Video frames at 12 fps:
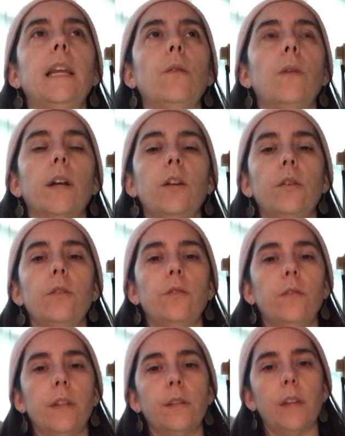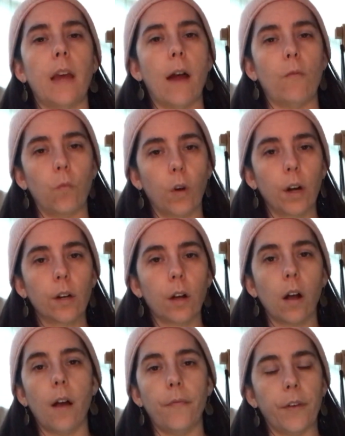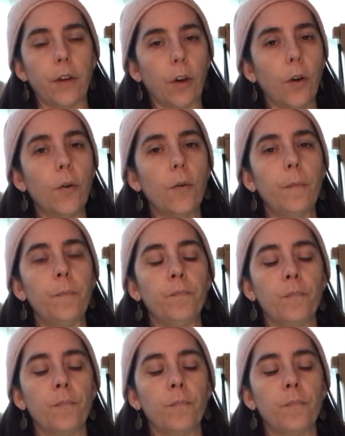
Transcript: anywhere. You can do this at work, on the go.